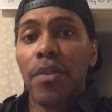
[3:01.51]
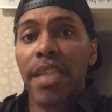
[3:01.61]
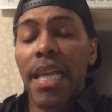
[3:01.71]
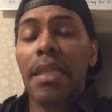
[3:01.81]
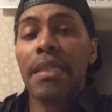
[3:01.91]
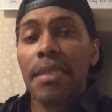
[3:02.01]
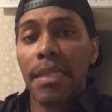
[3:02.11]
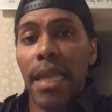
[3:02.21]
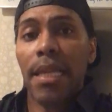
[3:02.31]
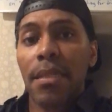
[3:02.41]
taking this
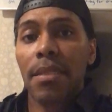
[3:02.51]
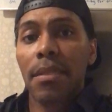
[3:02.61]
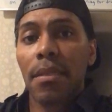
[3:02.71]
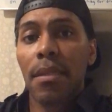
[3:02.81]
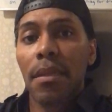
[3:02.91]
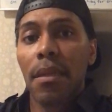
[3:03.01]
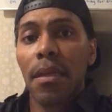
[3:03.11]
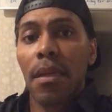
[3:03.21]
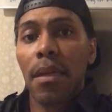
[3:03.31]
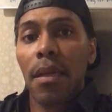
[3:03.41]
stance
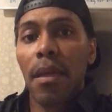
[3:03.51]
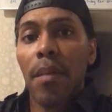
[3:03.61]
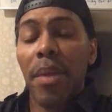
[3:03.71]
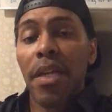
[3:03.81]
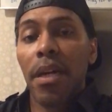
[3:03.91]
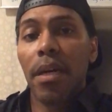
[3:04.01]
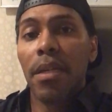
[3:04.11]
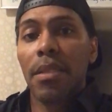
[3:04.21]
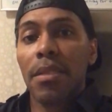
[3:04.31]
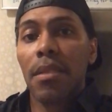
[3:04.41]

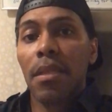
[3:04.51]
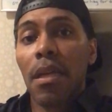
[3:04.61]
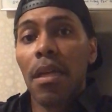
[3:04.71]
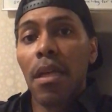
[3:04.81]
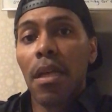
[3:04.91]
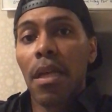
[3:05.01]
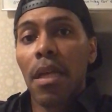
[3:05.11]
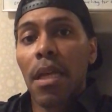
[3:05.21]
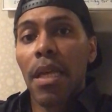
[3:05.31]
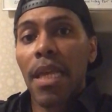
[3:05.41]
because
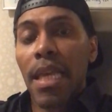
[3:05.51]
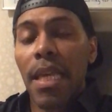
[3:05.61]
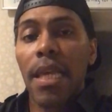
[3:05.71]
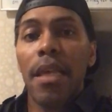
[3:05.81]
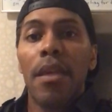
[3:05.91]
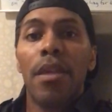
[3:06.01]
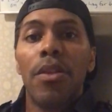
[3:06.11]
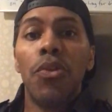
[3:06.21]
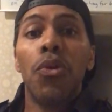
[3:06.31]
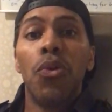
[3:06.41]
he
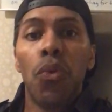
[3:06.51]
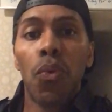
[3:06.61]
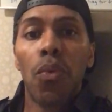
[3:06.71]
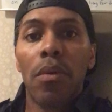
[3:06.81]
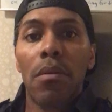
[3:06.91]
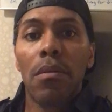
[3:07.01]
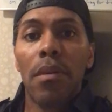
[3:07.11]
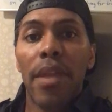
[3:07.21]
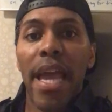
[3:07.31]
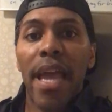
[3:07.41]
knew
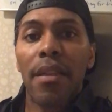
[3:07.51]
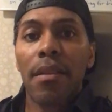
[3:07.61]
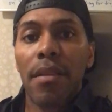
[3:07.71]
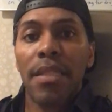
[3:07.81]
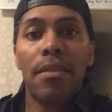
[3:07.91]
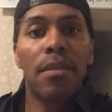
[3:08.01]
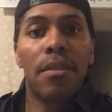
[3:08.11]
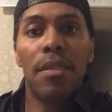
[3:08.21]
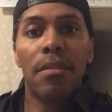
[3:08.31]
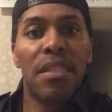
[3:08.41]
that
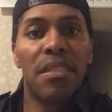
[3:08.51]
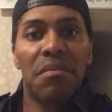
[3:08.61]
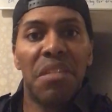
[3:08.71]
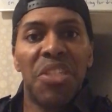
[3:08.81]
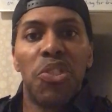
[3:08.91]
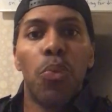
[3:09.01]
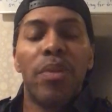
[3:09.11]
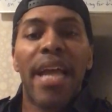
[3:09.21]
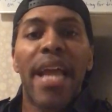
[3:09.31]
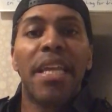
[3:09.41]
this issue would
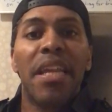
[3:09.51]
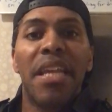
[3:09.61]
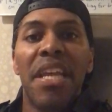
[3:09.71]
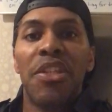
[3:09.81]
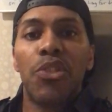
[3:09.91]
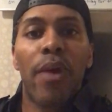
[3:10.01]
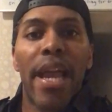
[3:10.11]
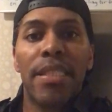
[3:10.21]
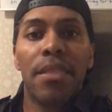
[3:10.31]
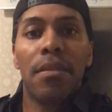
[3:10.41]
not get any
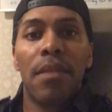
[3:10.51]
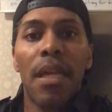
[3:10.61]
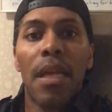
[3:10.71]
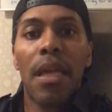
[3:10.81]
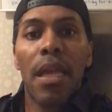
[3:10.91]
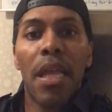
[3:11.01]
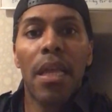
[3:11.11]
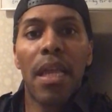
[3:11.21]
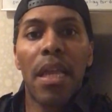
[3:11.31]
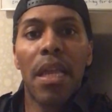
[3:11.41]
traction,
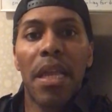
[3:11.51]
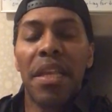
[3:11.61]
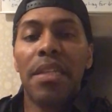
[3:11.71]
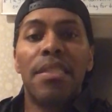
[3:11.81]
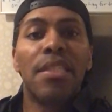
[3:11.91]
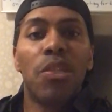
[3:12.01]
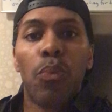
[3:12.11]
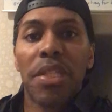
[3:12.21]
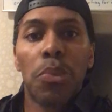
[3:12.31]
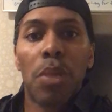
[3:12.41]
any attention
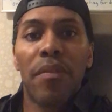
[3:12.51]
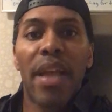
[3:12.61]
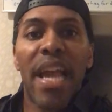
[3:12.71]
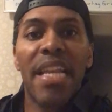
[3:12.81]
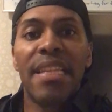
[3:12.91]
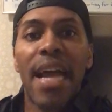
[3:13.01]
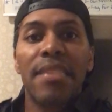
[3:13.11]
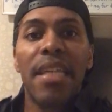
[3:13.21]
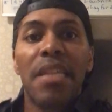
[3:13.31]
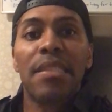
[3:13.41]
whatsoever had he not
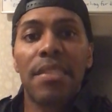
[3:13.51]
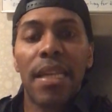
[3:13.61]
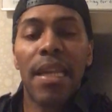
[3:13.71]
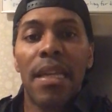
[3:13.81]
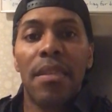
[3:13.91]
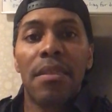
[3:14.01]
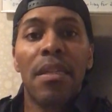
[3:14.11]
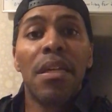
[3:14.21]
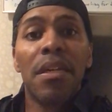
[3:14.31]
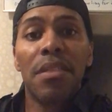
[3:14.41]
taken a stand
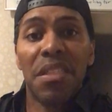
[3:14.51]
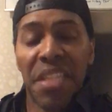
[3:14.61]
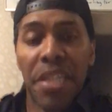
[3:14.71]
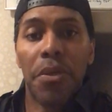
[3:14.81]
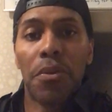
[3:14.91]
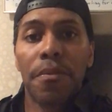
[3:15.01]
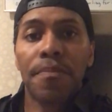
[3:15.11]
to kneel.